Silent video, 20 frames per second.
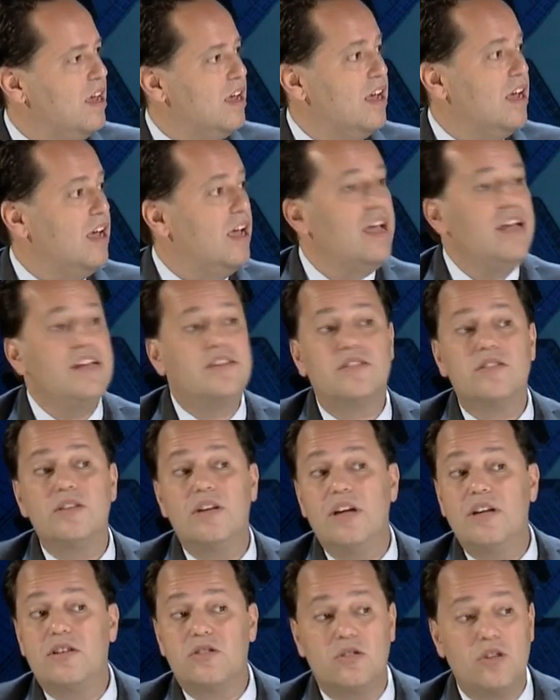
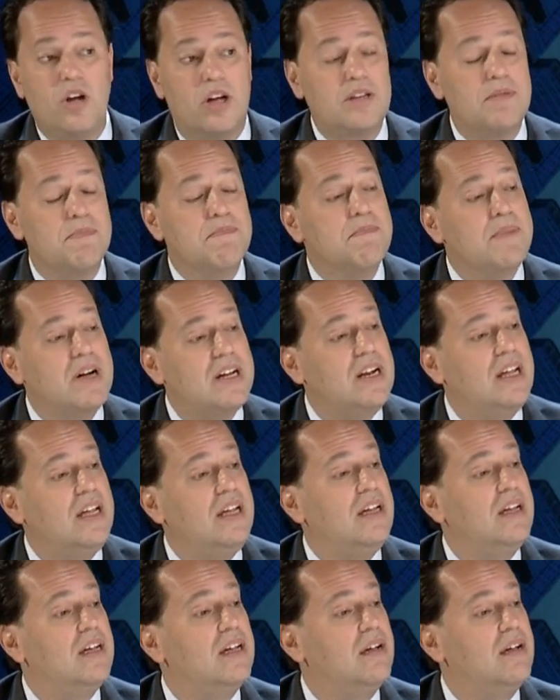It's not money